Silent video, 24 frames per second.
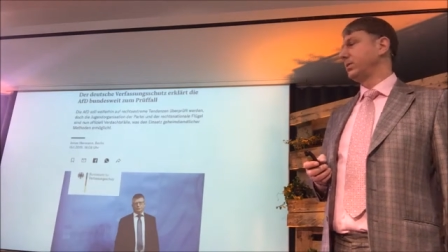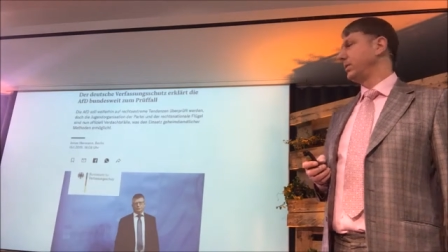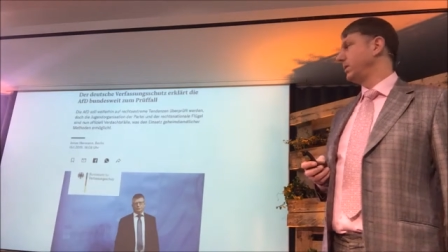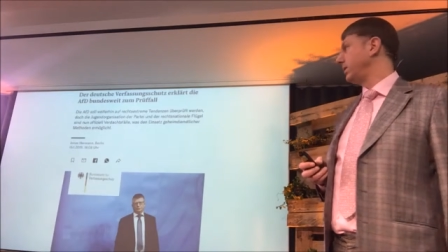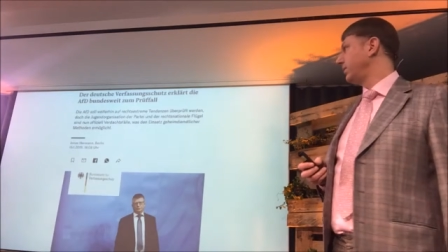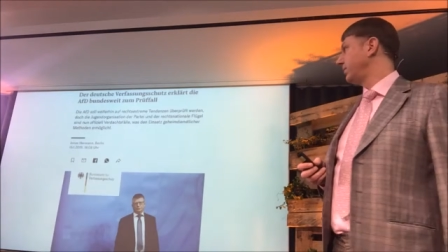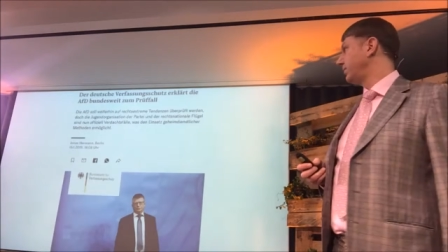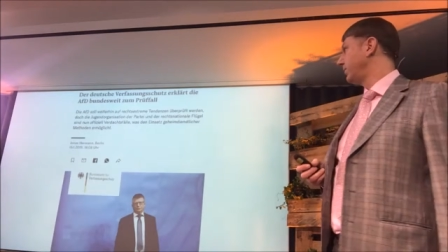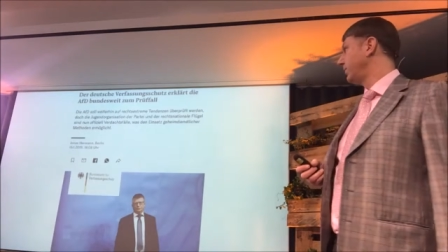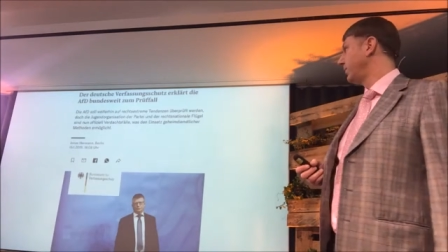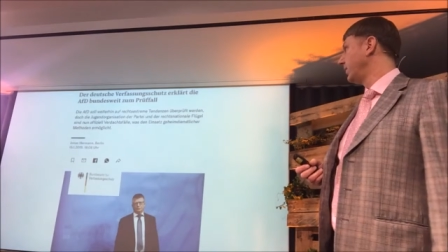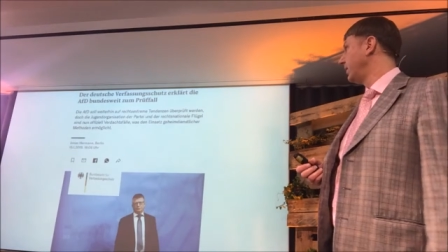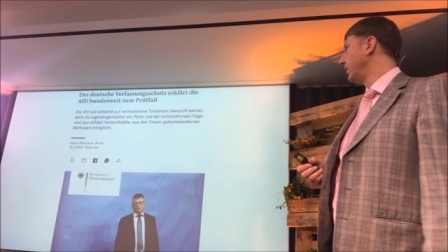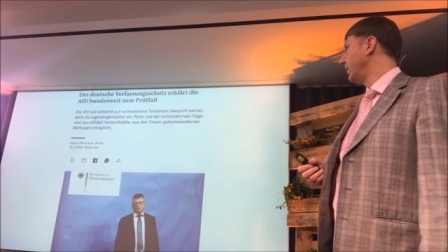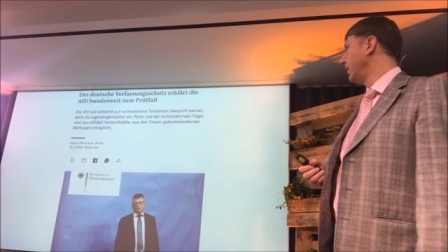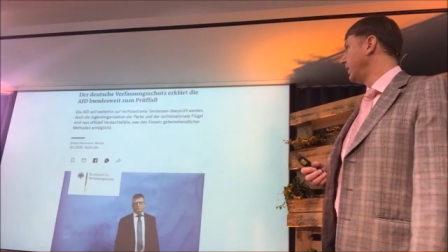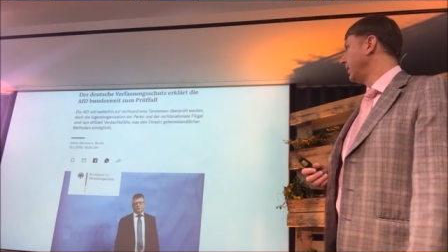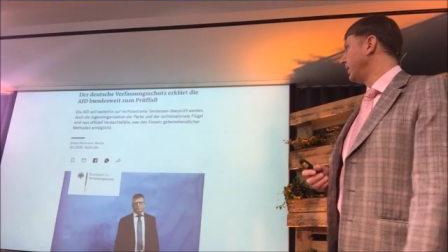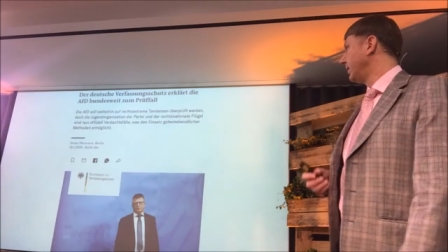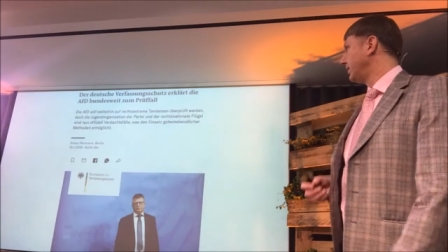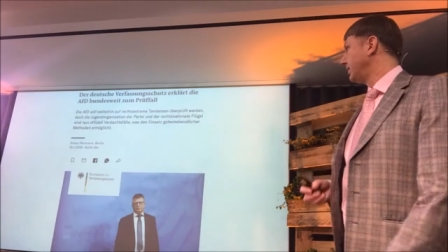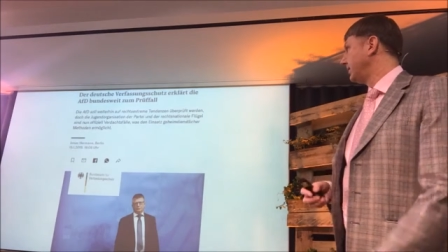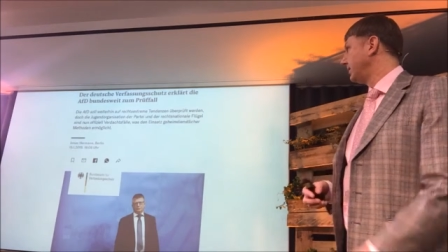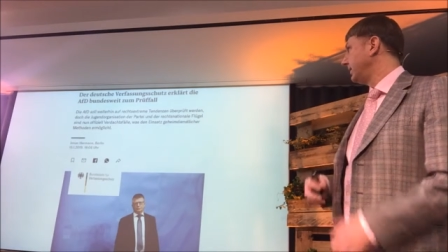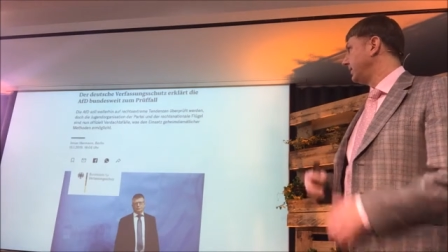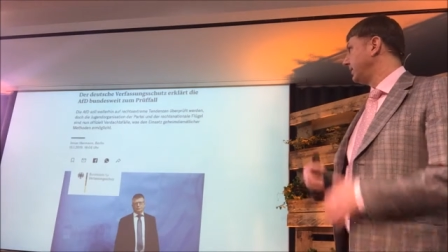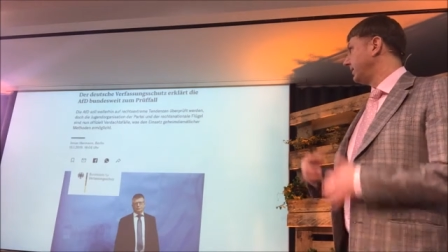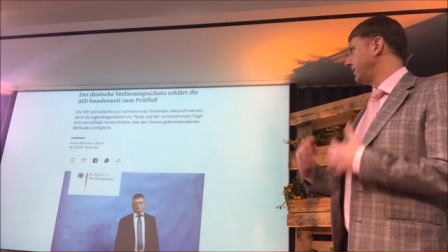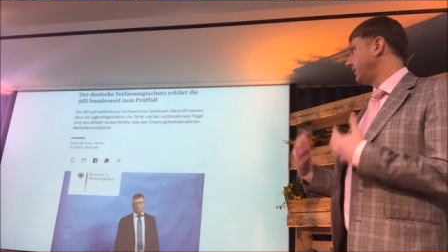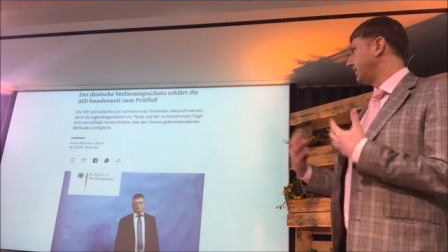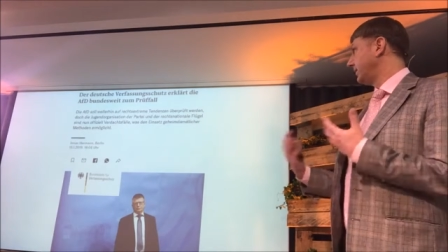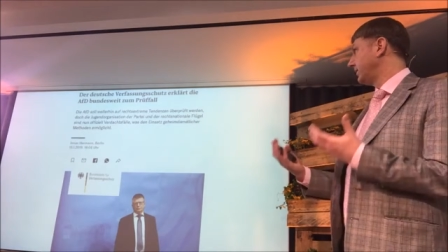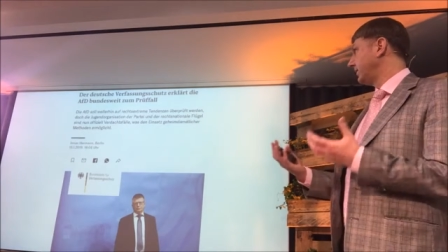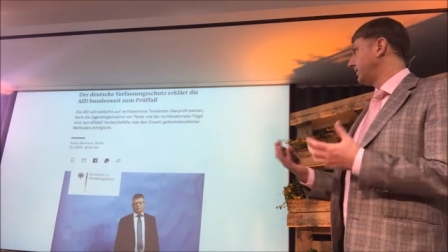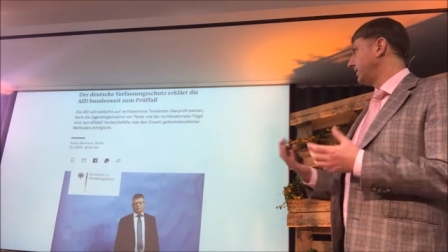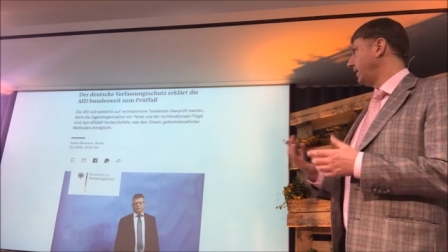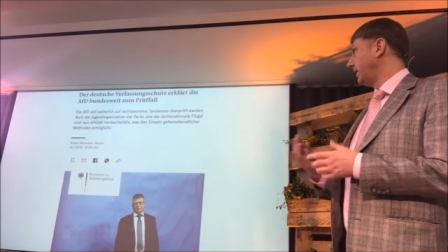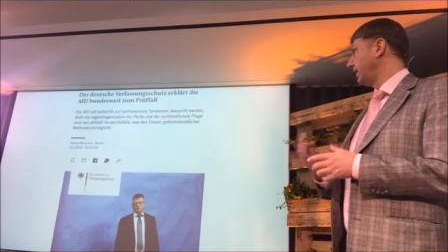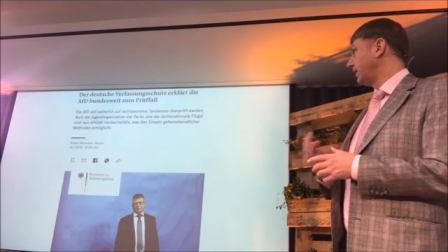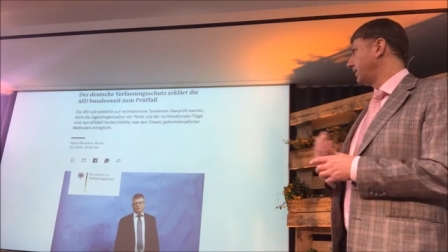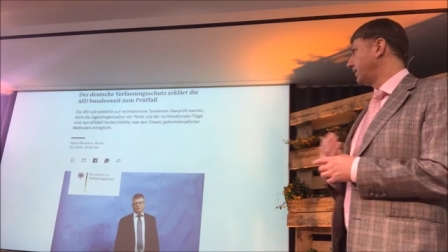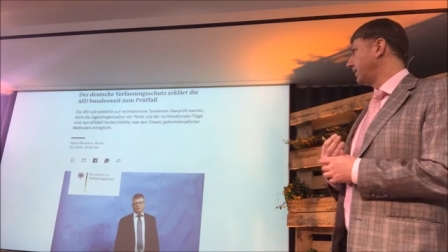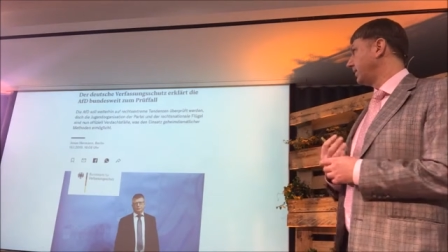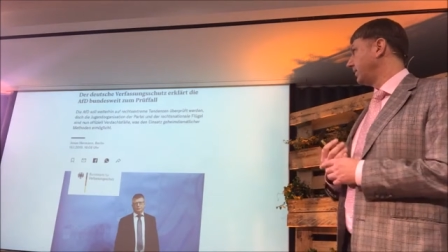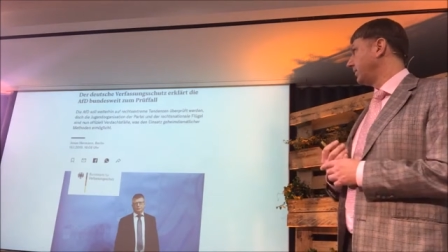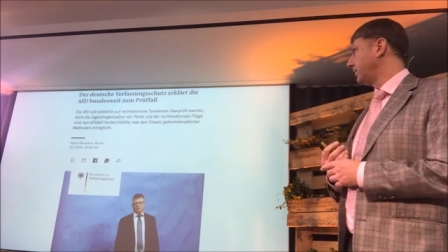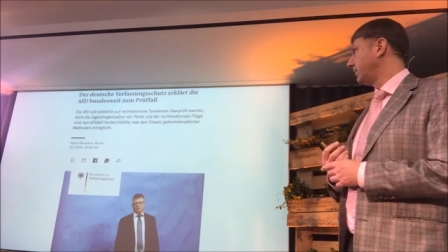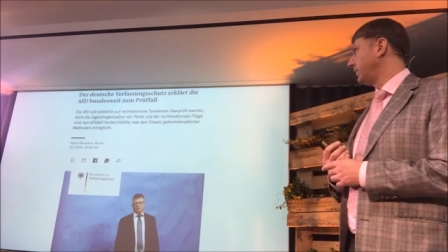we have seen in
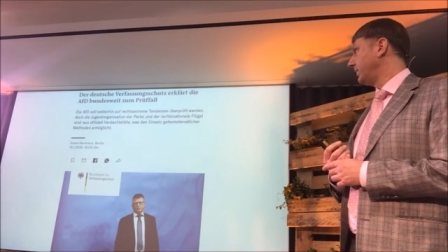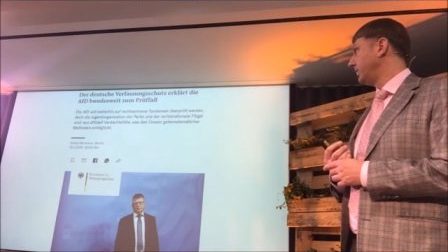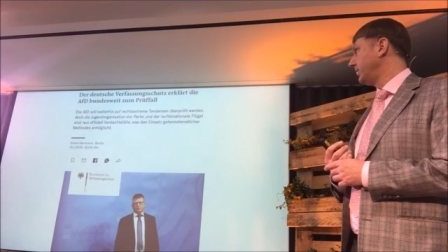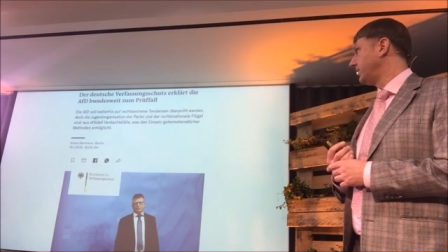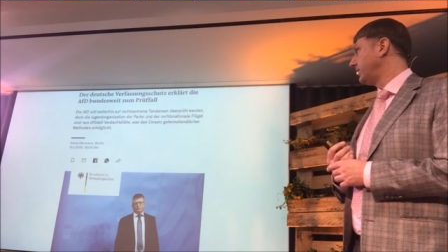connection